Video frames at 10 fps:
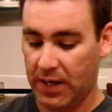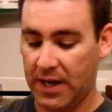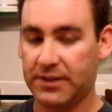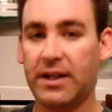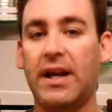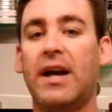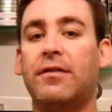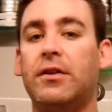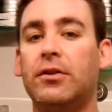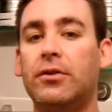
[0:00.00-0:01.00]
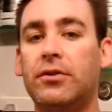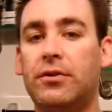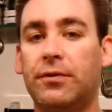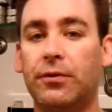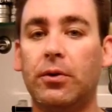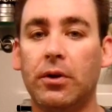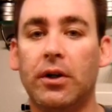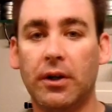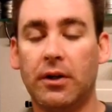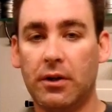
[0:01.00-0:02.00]
as I have used
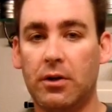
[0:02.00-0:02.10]
for